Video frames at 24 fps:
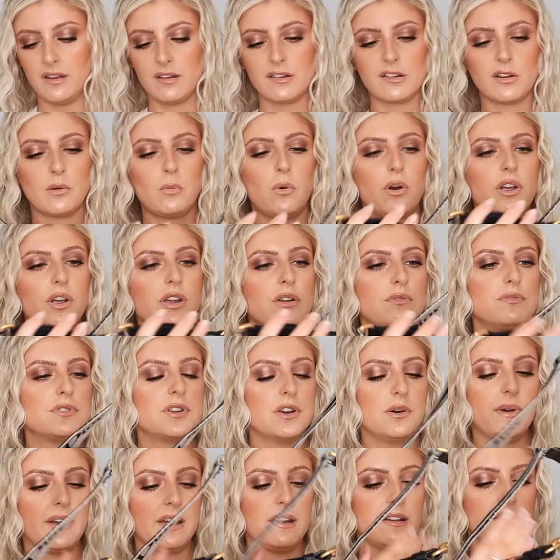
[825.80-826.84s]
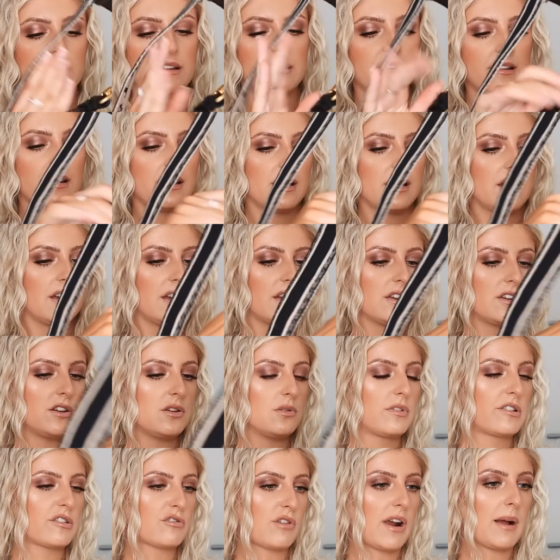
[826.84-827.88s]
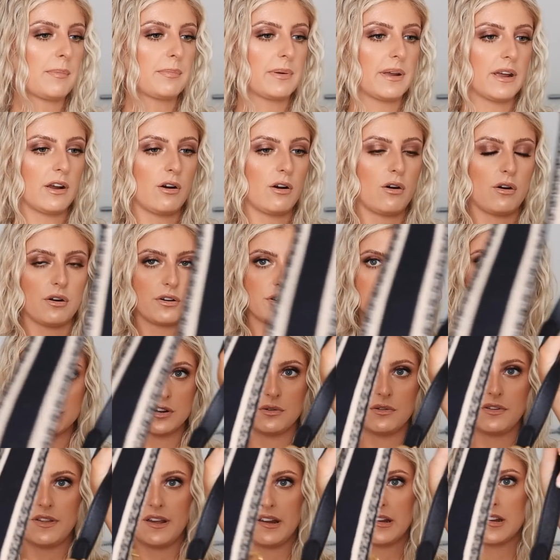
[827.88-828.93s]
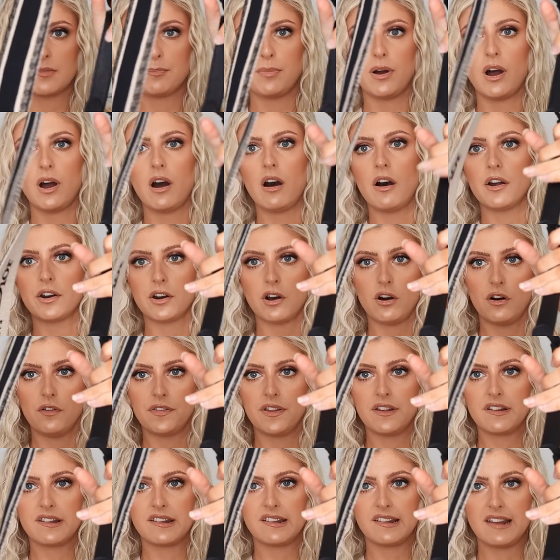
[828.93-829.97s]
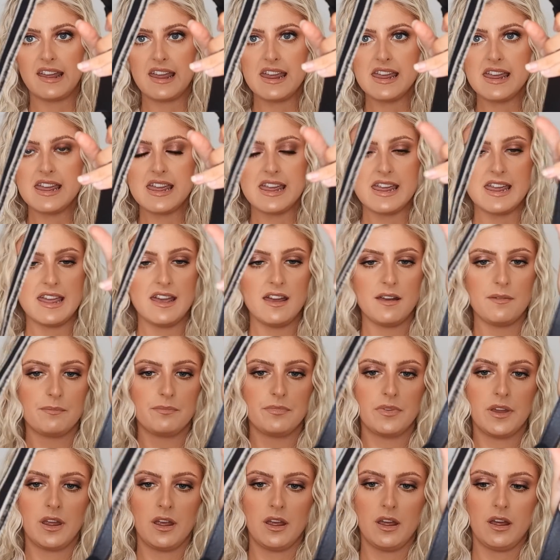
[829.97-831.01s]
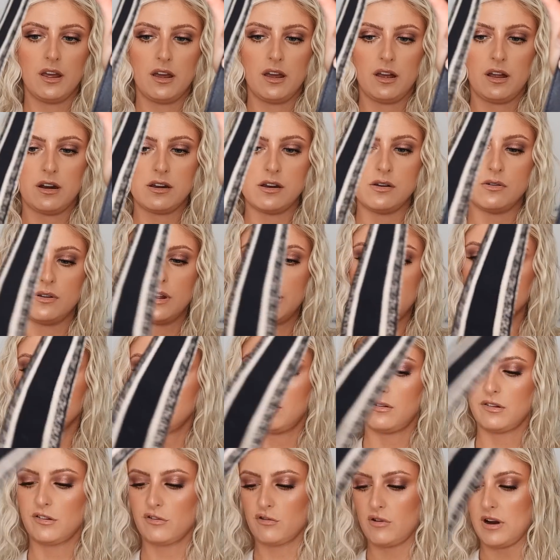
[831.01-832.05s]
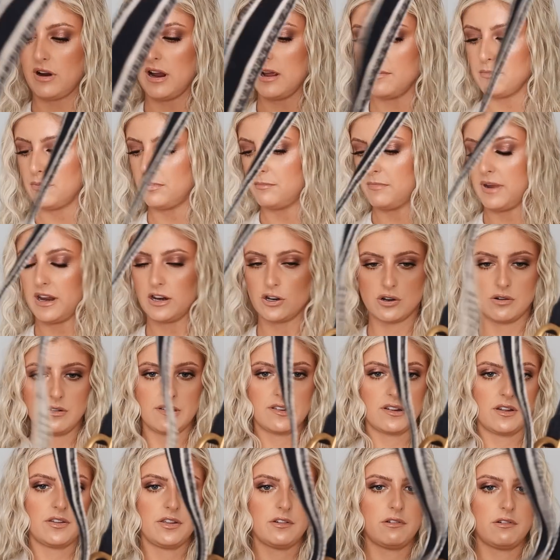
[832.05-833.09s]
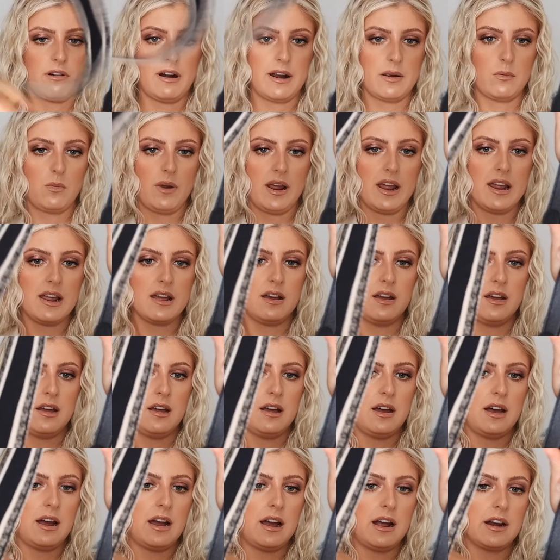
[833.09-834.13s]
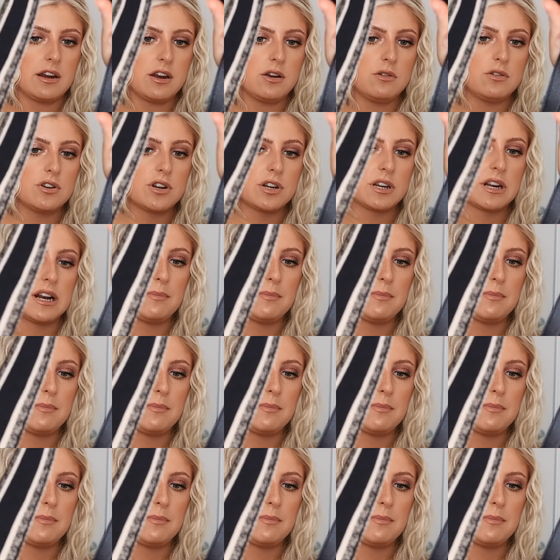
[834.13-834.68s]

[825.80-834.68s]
So what you do is you strap it onto this part of the C here, and you get your strap, make sure it's on the right way, and you just